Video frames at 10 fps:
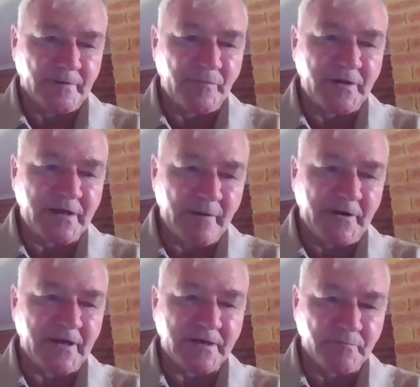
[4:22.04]
and
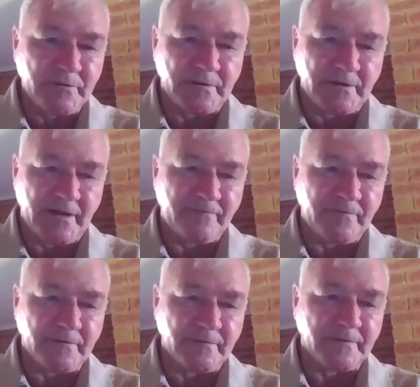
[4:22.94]
become an expert in
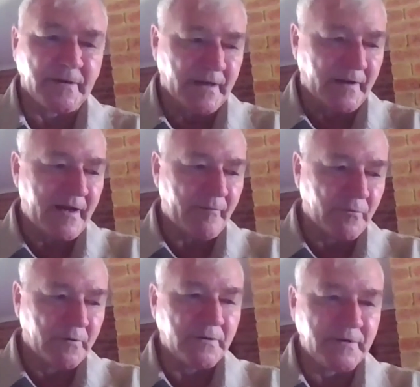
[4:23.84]
that field. And
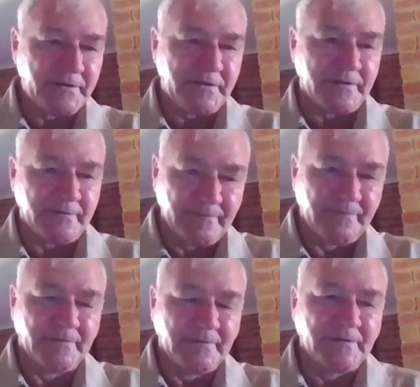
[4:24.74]
that will lead you
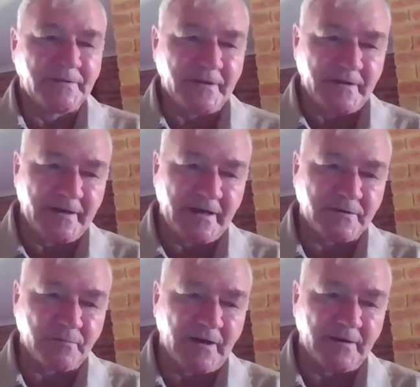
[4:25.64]
to the
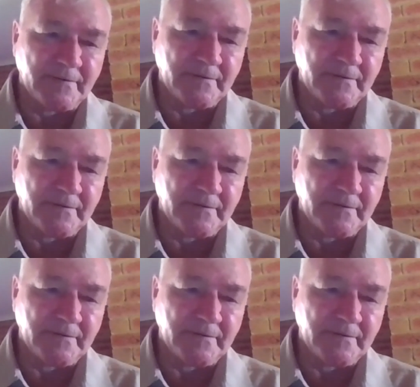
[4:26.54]
next one.